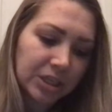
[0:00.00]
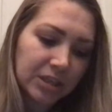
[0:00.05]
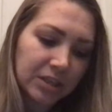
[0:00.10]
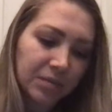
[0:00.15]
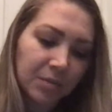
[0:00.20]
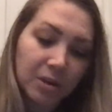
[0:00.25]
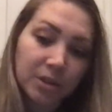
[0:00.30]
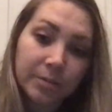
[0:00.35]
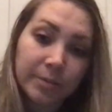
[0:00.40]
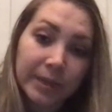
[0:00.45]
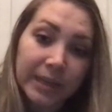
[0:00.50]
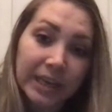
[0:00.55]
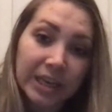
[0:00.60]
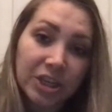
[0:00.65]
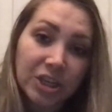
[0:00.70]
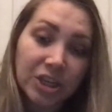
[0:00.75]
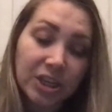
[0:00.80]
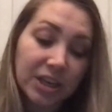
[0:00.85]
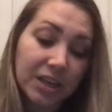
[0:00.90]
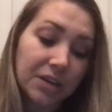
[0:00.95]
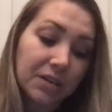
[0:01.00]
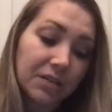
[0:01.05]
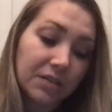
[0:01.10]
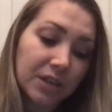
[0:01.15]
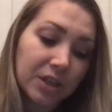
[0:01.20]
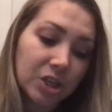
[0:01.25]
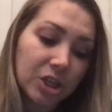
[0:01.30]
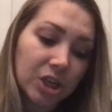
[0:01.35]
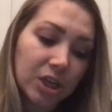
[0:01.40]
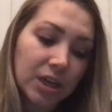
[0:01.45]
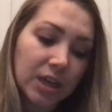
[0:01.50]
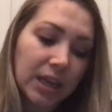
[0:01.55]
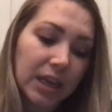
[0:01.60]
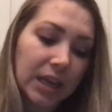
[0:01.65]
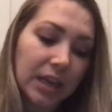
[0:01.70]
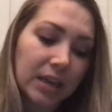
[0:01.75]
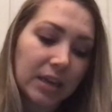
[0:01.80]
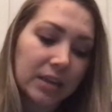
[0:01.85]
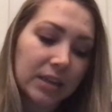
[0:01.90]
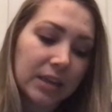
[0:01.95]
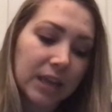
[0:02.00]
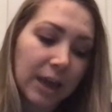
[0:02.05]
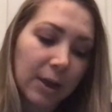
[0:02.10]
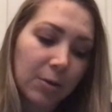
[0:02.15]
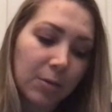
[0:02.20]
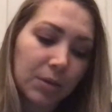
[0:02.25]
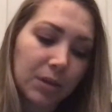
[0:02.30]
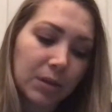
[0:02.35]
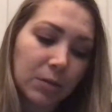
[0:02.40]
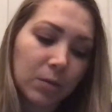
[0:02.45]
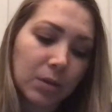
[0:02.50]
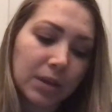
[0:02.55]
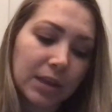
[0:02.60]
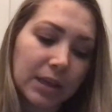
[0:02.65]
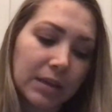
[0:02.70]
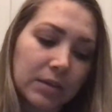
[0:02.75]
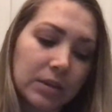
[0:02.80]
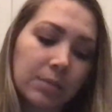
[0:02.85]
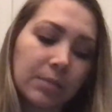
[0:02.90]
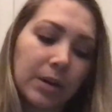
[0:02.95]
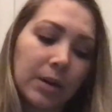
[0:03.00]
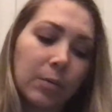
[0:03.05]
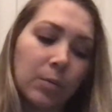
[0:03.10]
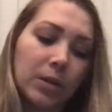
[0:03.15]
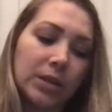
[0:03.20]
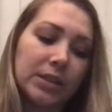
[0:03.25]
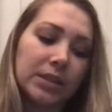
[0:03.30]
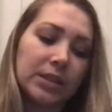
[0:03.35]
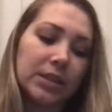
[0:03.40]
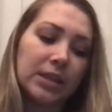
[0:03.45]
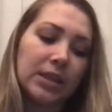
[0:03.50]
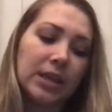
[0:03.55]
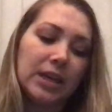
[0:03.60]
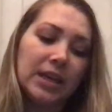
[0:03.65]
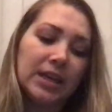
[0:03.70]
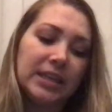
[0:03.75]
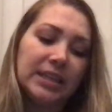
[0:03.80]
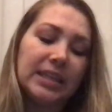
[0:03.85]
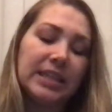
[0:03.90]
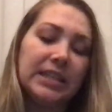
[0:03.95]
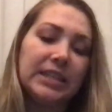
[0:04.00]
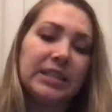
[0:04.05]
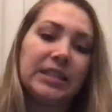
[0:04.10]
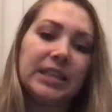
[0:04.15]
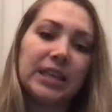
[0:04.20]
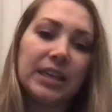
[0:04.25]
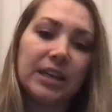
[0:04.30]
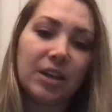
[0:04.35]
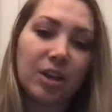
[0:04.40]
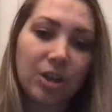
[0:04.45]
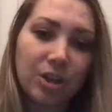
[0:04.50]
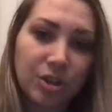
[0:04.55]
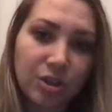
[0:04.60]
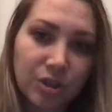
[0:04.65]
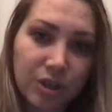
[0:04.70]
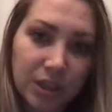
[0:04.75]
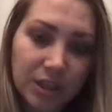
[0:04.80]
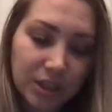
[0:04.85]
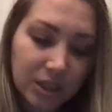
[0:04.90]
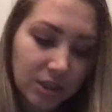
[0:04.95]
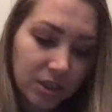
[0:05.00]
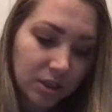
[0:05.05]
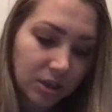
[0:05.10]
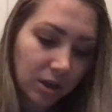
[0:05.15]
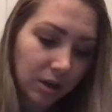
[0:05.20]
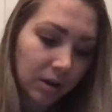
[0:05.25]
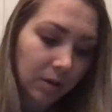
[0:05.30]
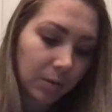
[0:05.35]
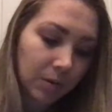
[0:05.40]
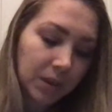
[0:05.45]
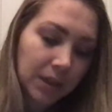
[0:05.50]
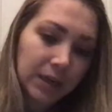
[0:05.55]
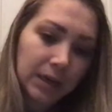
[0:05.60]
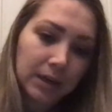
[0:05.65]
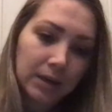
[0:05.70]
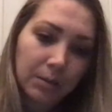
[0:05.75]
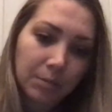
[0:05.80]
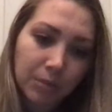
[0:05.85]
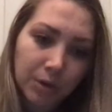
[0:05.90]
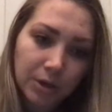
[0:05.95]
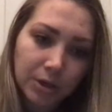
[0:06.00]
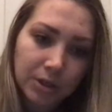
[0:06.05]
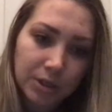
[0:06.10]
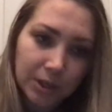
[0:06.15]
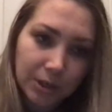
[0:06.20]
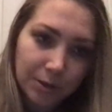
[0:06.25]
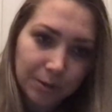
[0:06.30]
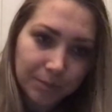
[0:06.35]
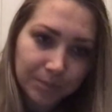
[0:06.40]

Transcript: of multiplication and division, and count within 1,000 by ones, tens, and hundreds, starting with any number. So